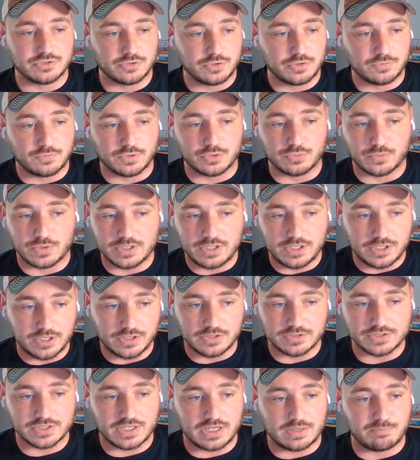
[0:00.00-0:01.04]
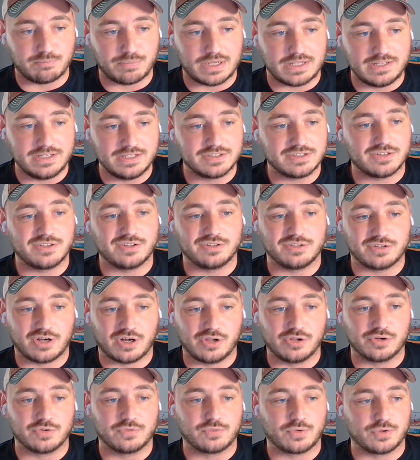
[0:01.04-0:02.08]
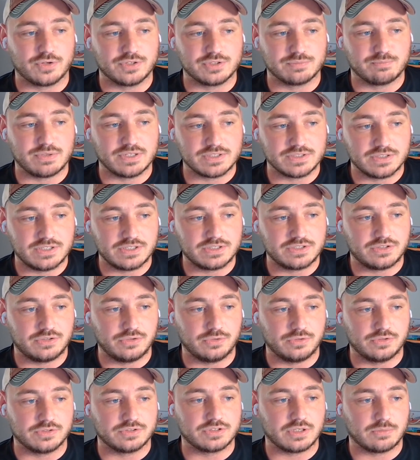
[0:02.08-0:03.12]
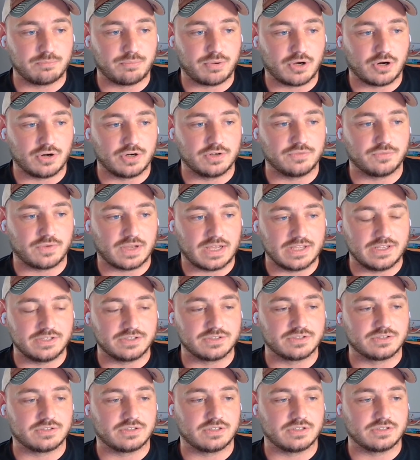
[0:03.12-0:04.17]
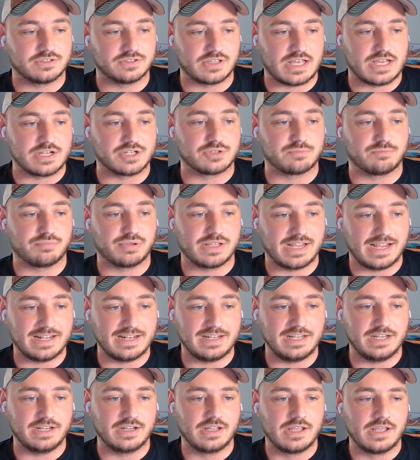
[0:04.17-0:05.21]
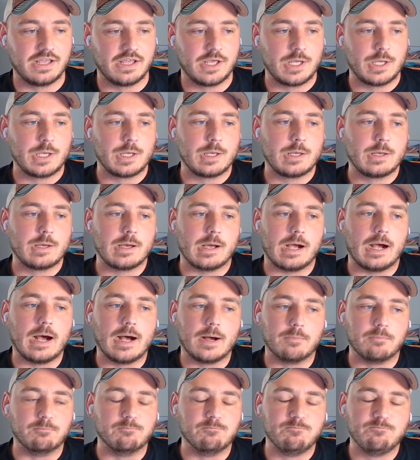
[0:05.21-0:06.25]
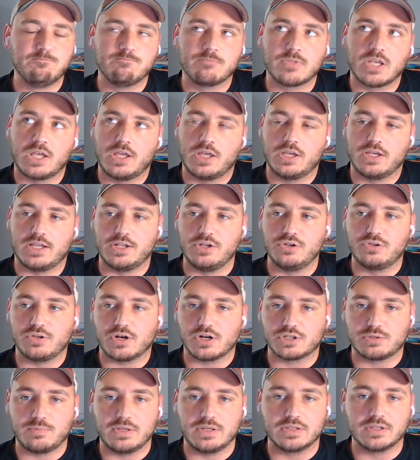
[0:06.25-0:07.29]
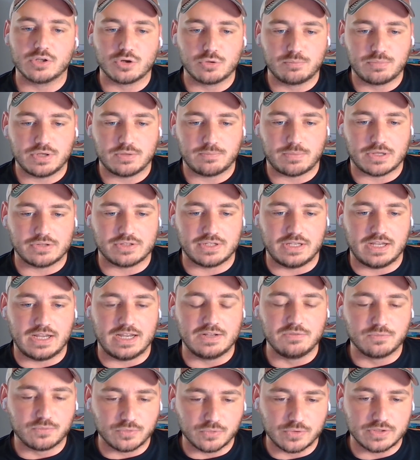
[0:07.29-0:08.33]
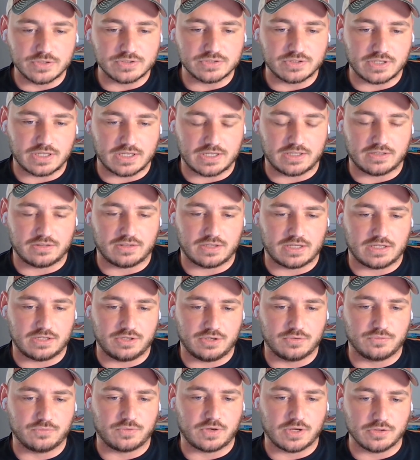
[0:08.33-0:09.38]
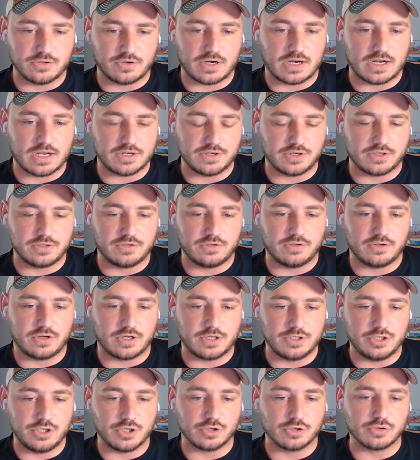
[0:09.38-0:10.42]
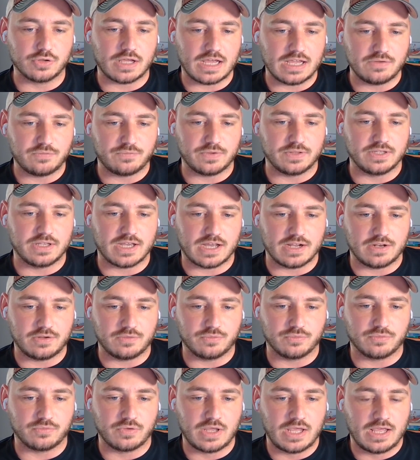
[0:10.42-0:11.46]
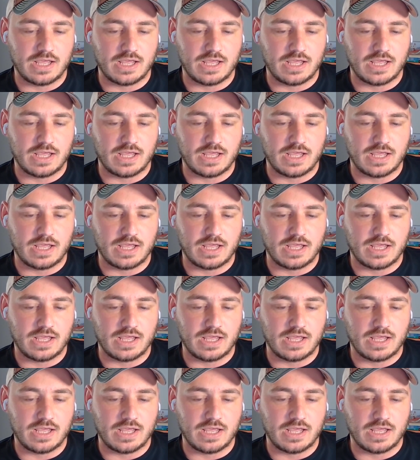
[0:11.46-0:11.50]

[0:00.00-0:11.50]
owner for 20 years, get pennies on the dollar for his business due to subpar advice / planning. Can you talk to me a little bit about the influence that your father had on your life, and kind of